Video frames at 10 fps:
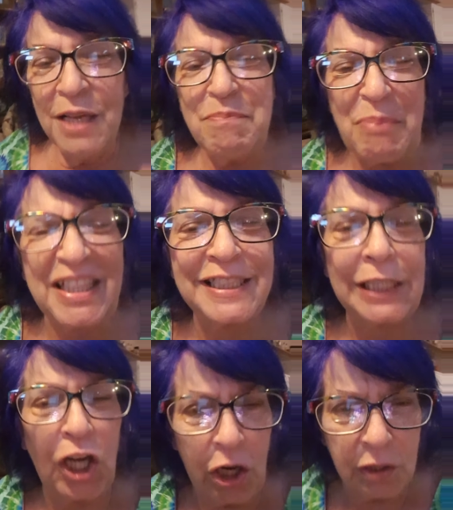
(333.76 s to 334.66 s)
Big
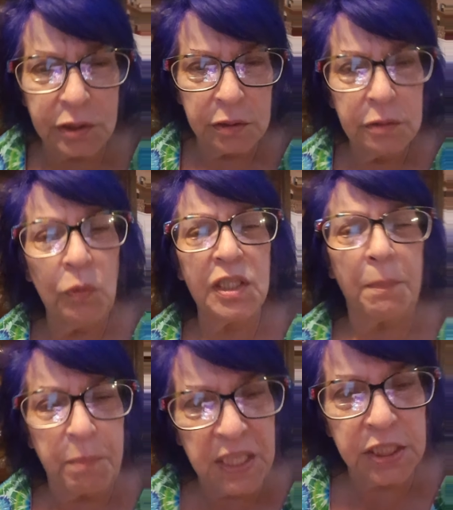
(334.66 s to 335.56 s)
cigars. One of the
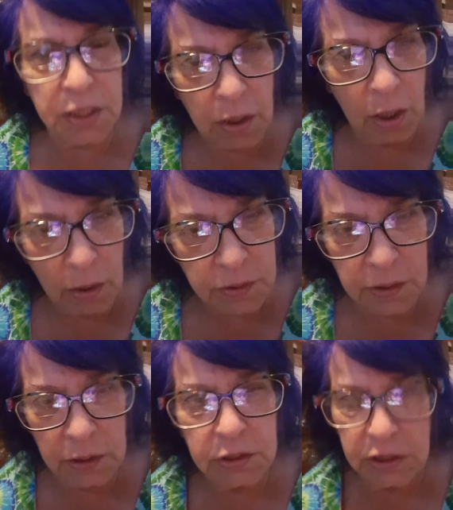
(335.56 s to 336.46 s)
big cigars,
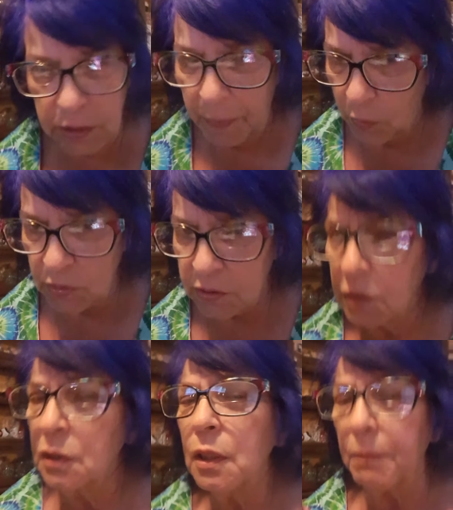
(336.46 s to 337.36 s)
not just the big ones.
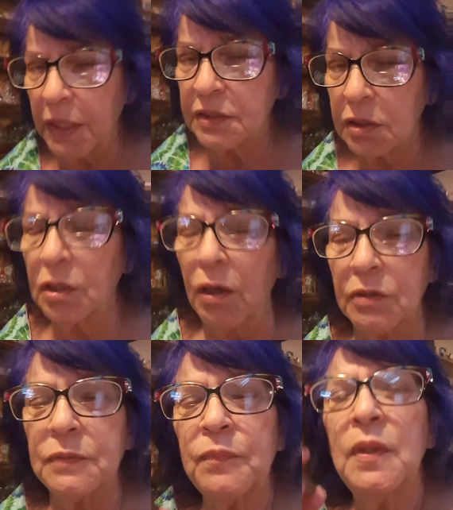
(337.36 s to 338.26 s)
Big
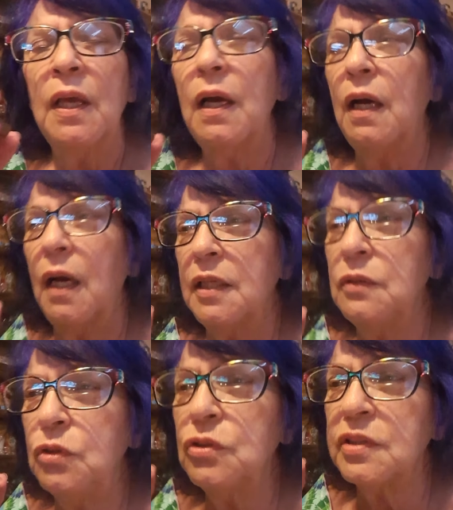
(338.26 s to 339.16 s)
cigars. I
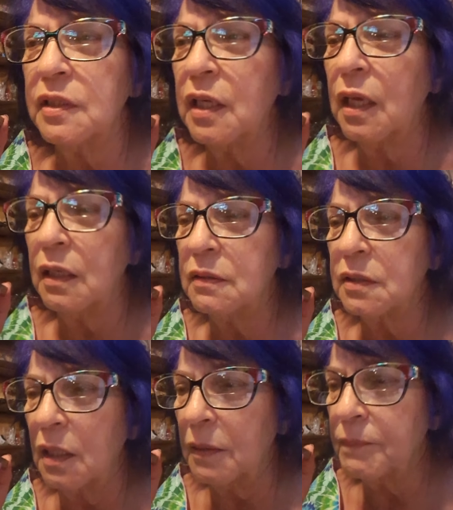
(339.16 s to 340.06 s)
usually can't
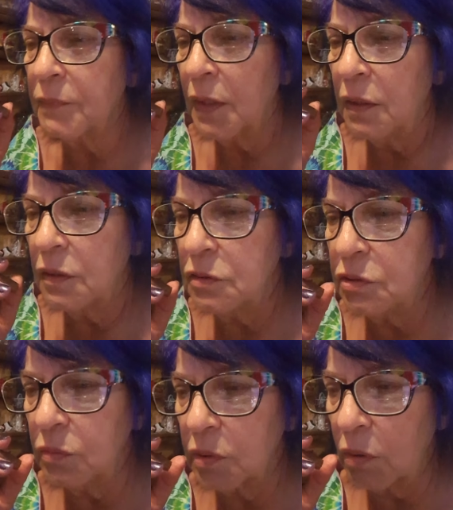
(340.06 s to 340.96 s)

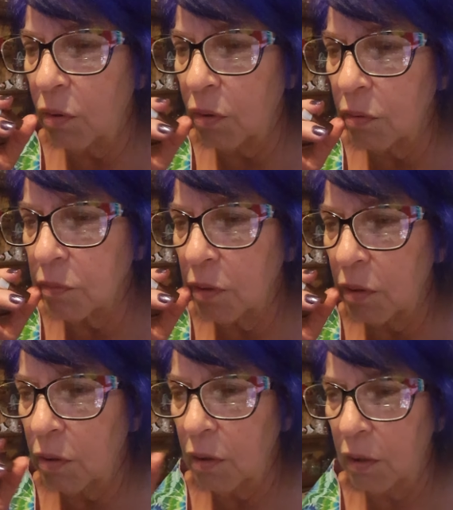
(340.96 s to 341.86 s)
do it all
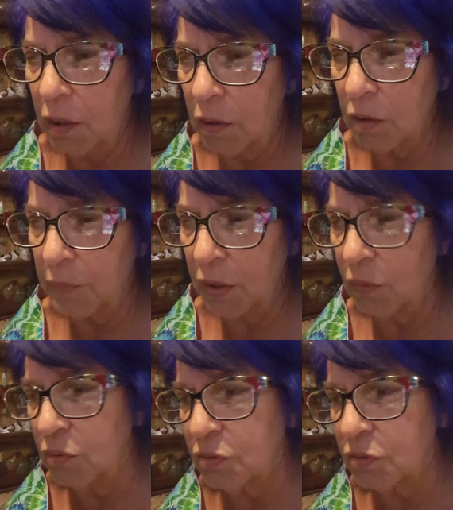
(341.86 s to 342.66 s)
on my own,